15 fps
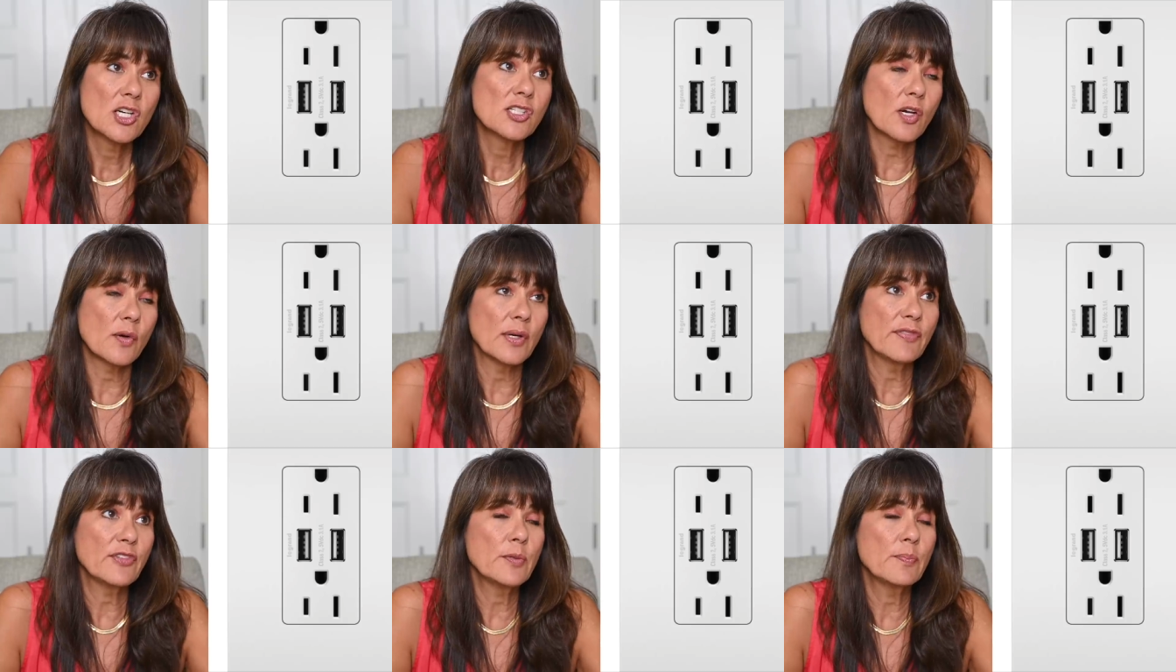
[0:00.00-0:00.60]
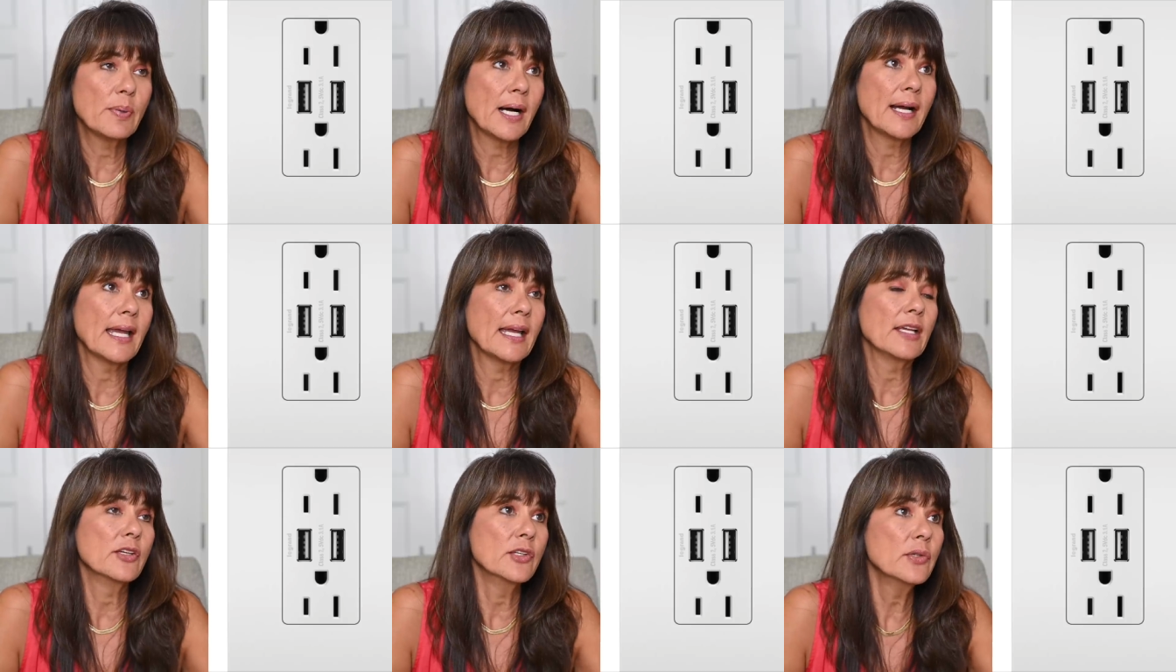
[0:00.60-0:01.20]
So if you buy
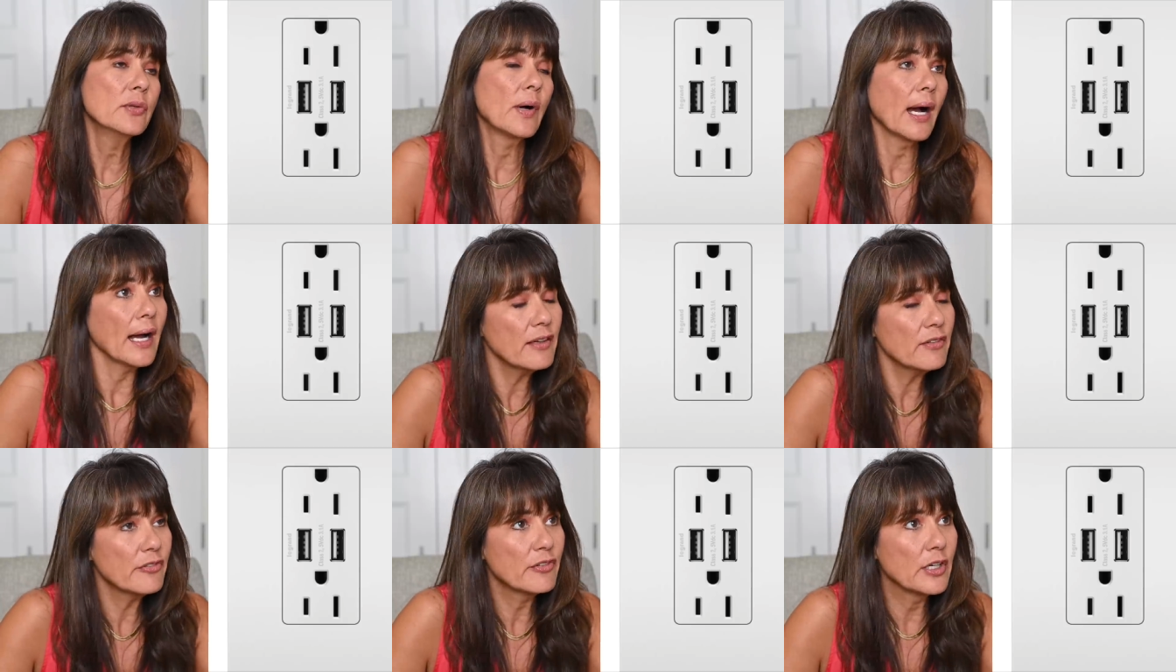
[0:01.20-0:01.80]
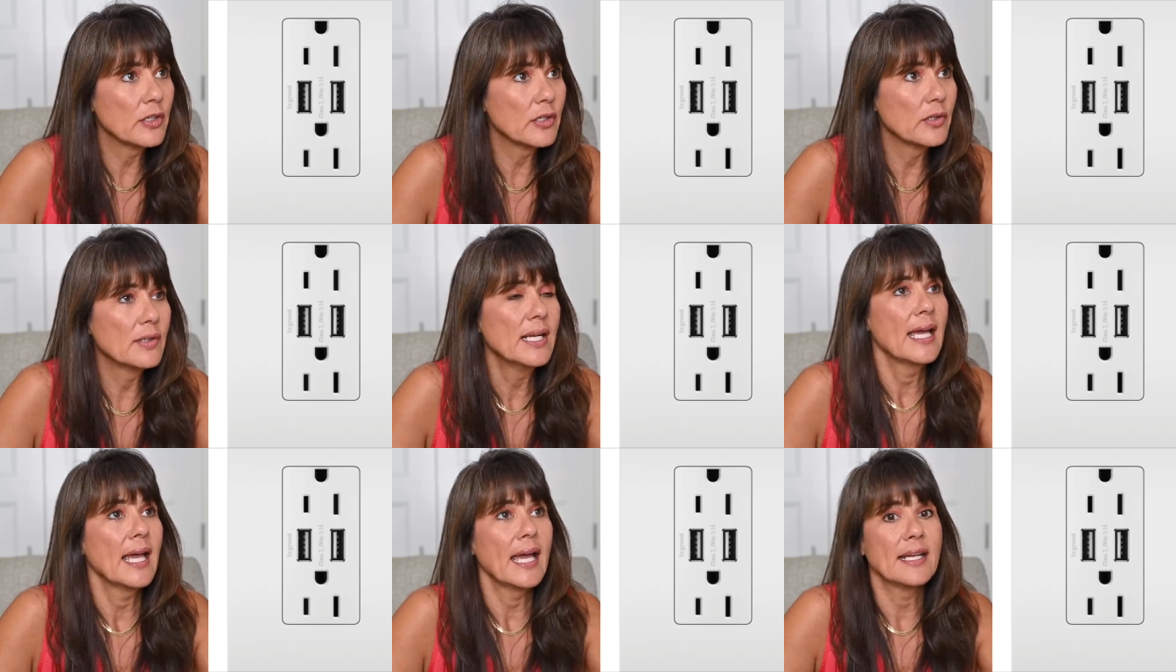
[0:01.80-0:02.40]
a new
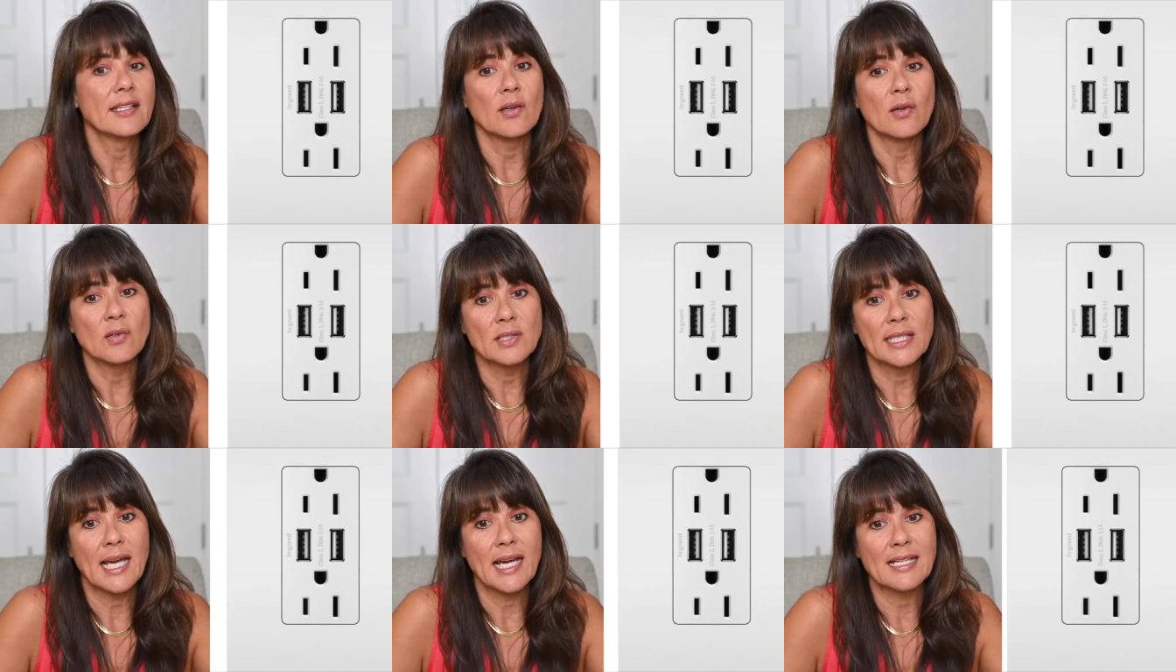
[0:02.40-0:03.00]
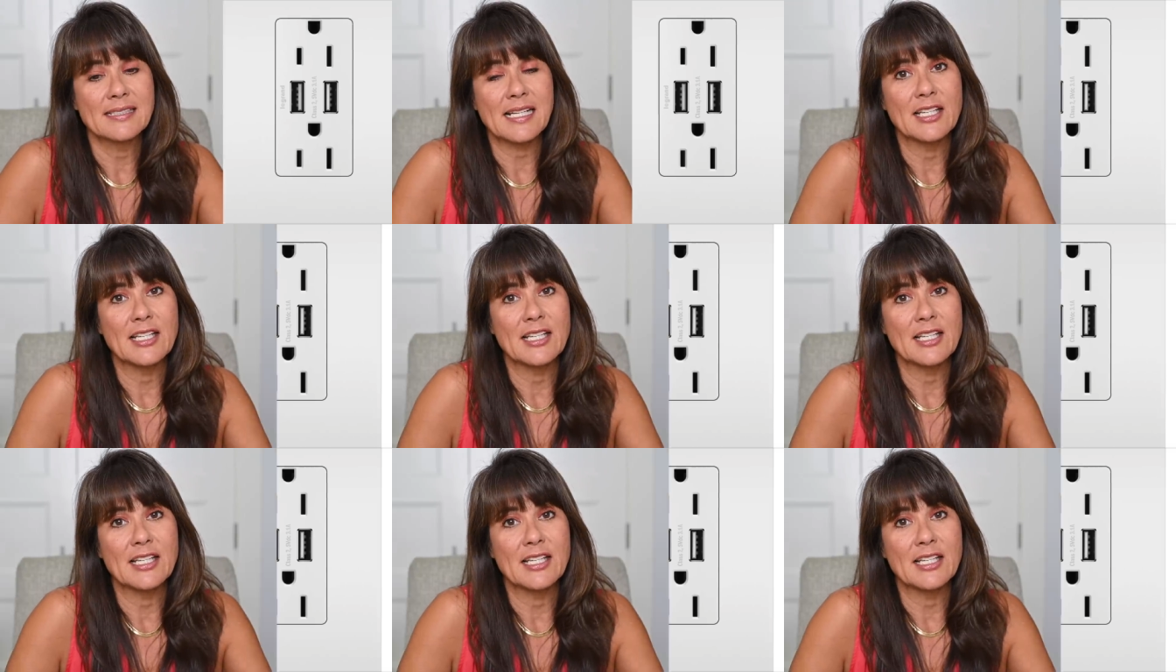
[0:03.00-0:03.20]
iPhone and it only has